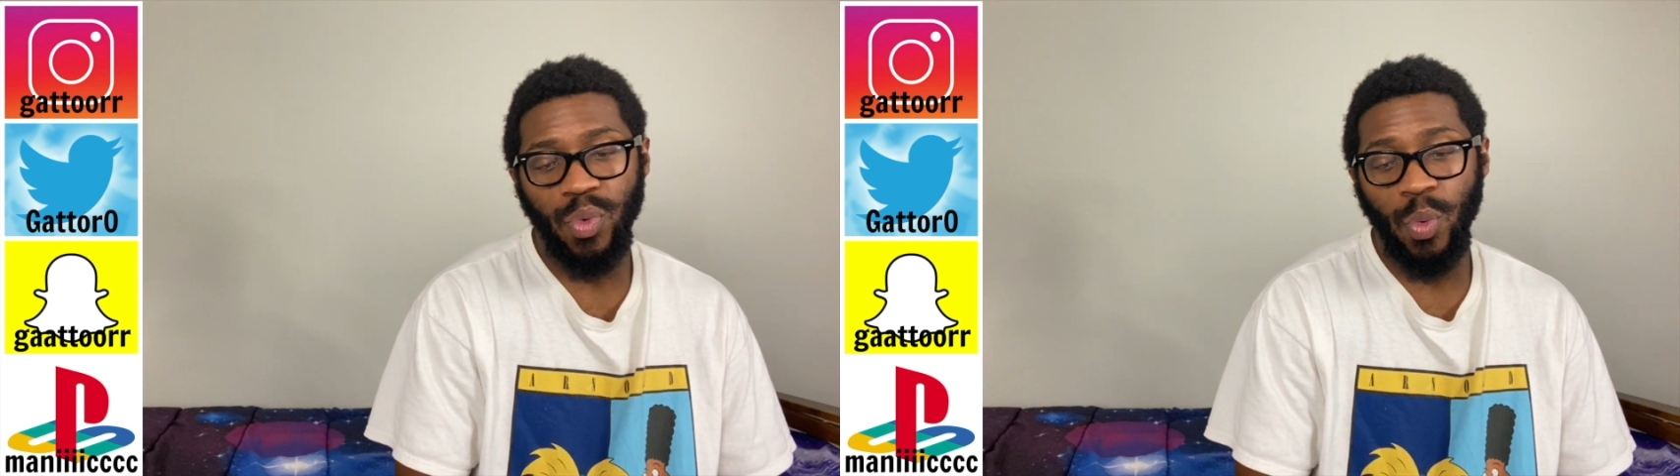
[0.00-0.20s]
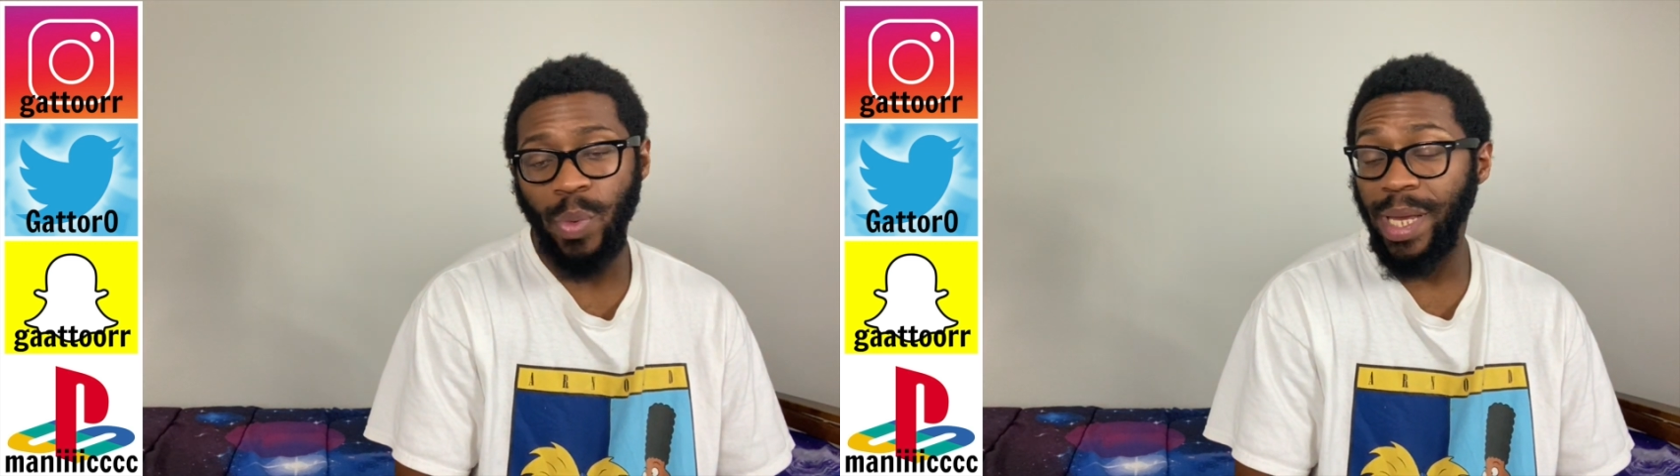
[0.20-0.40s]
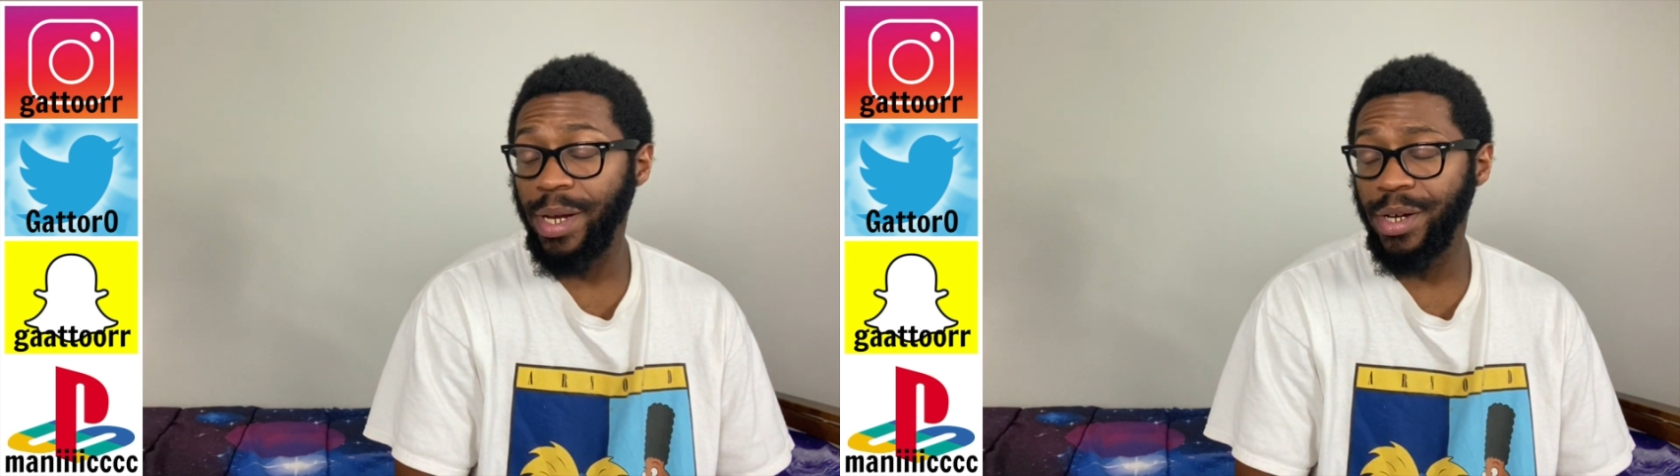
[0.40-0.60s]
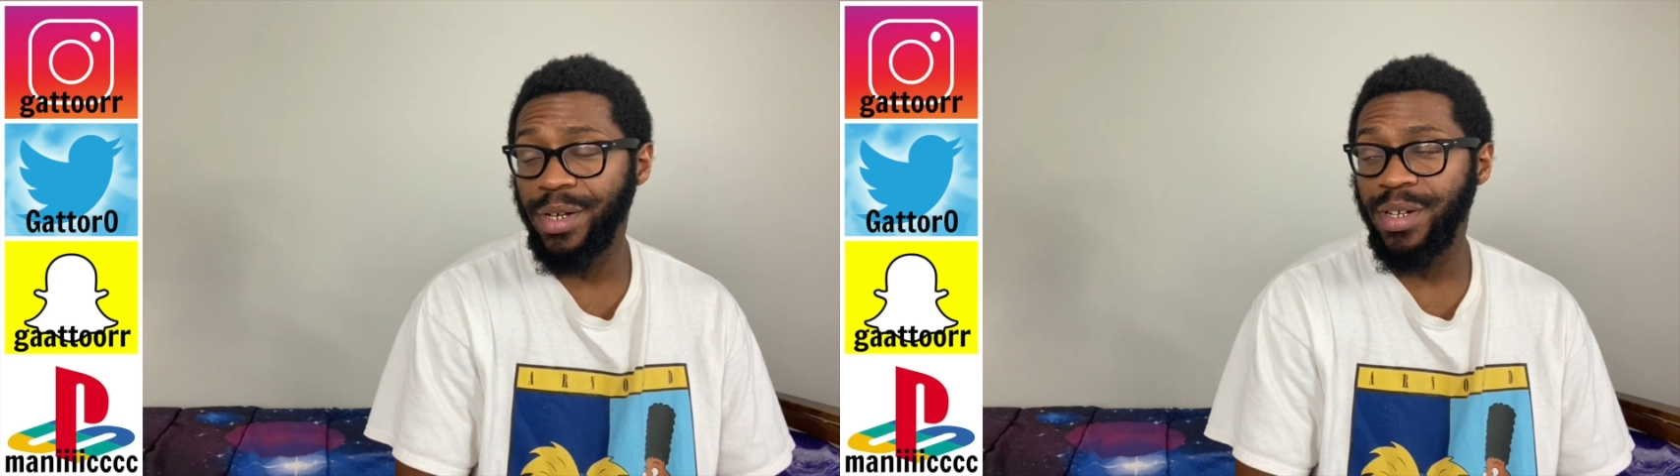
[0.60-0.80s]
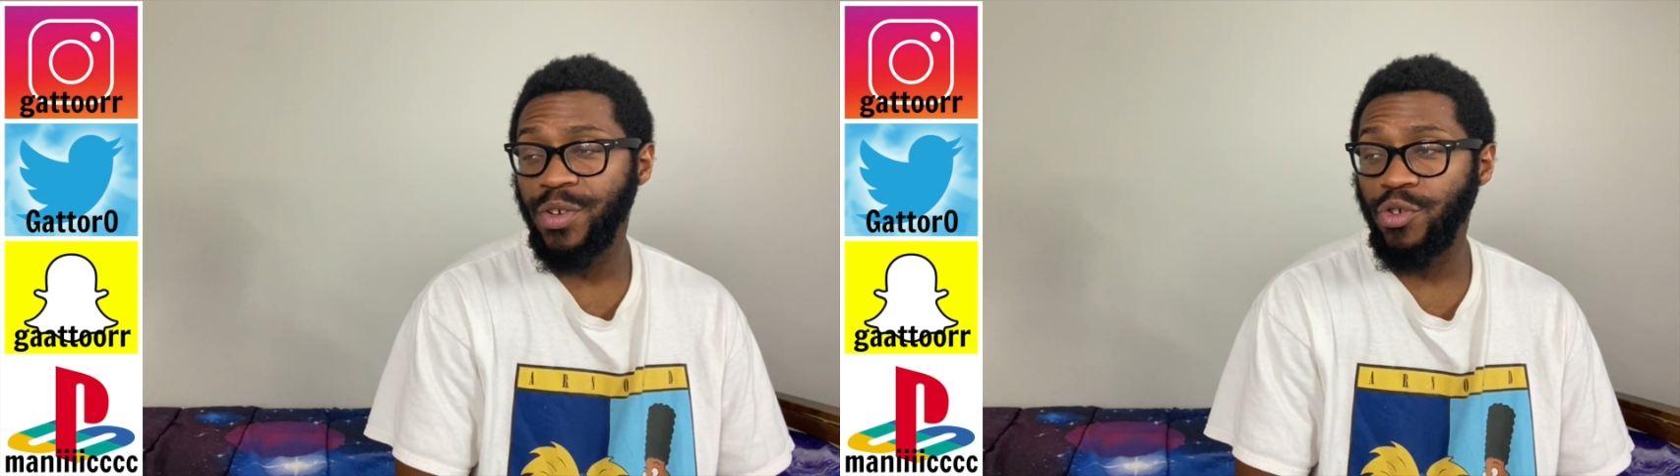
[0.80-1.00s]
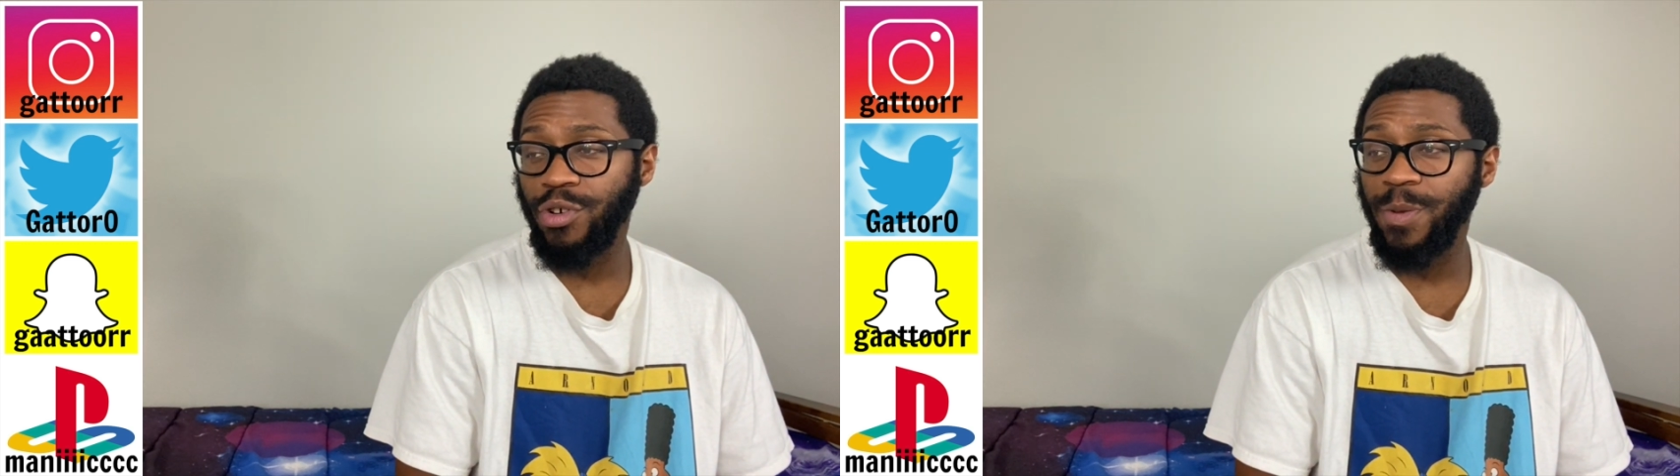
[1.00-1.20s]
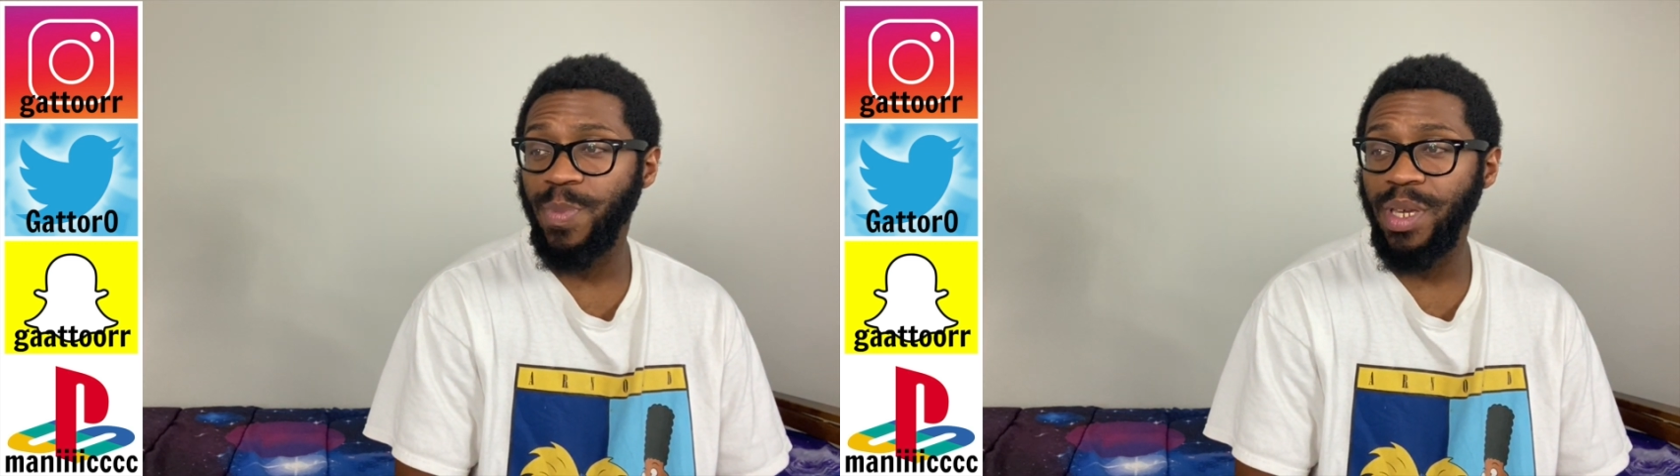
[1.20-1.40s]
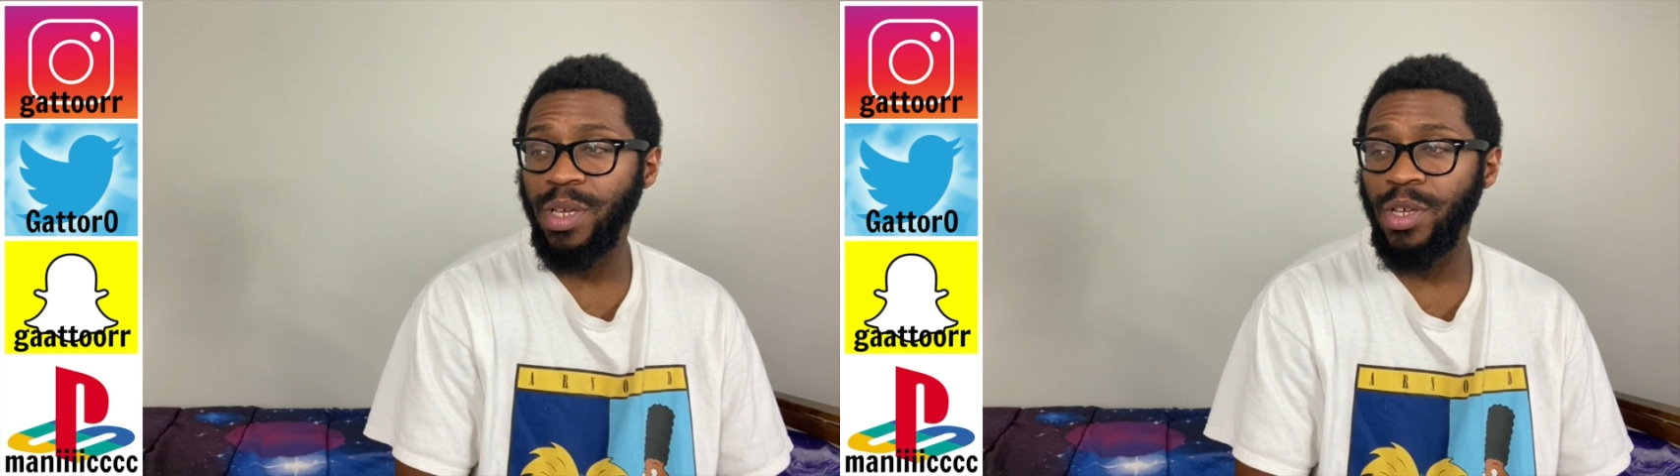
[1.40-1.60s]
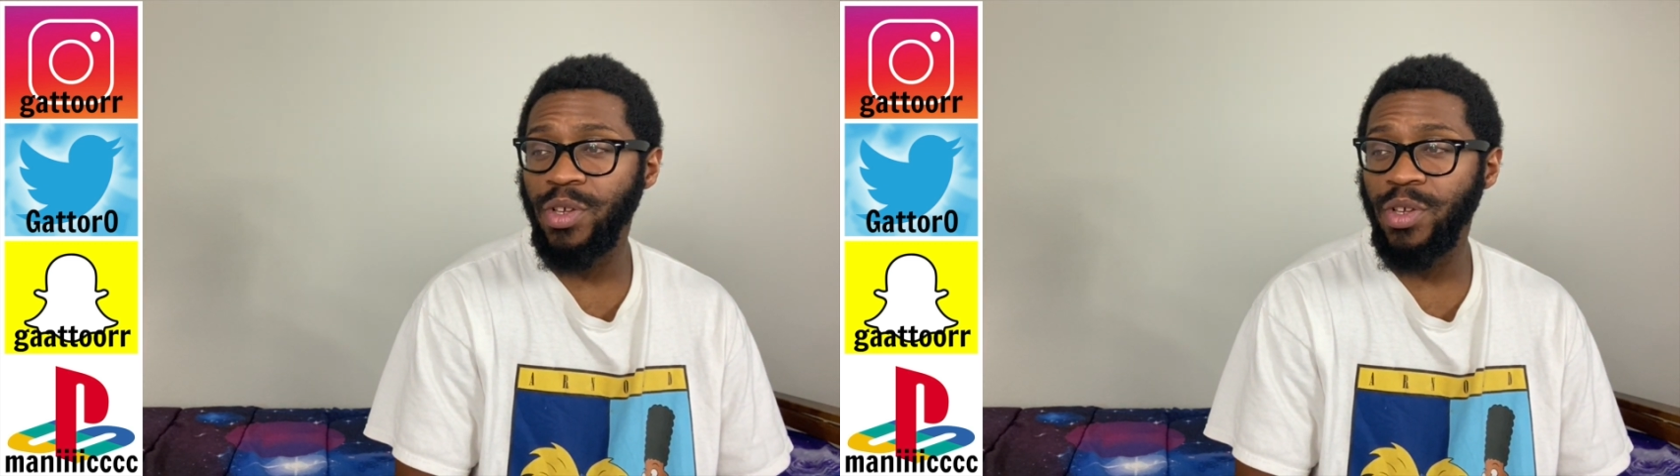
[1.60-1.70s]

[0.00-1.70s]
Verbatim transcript: weird, creepy,